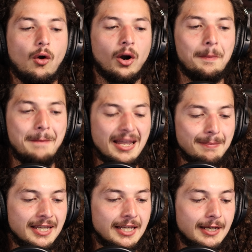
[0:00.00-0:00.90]
are
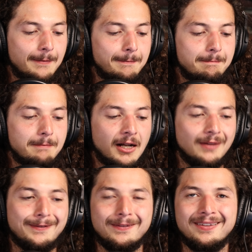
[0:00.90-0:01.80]
maybe a
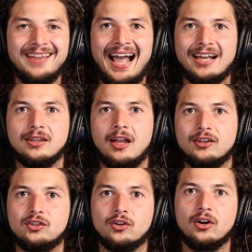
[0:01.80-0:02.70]
little
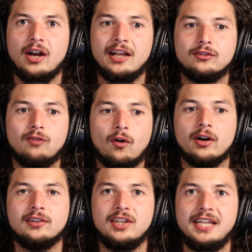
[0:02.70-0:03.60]
lackluster as
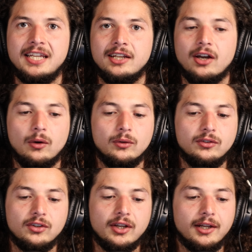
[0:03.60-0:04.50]
far as he
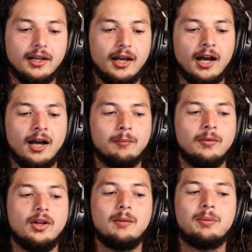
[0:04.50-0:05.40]
goes.
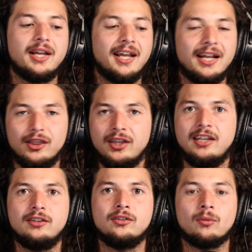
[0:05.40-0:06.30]
But again, I
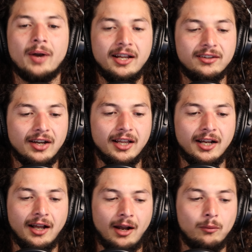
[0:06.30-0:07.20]
think he's great.
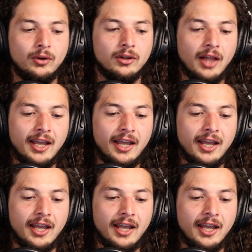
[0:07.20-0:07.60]
I would